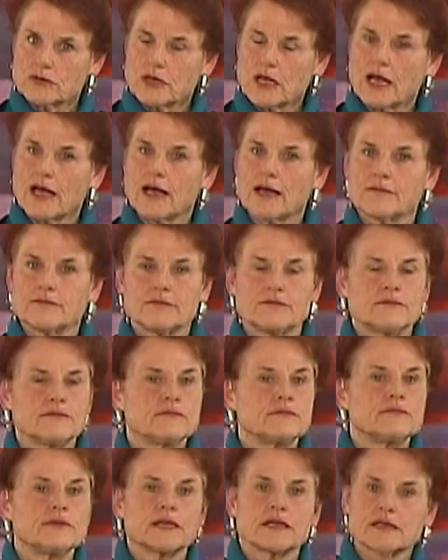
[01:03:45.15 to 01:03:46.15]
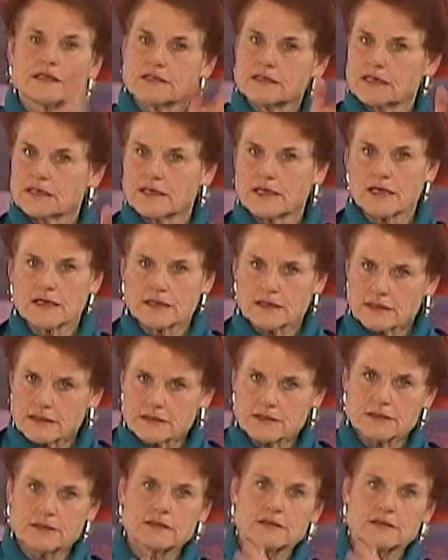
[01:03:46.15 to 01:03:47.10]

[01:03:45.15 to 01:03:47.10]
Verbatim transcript: um, because they'd taken his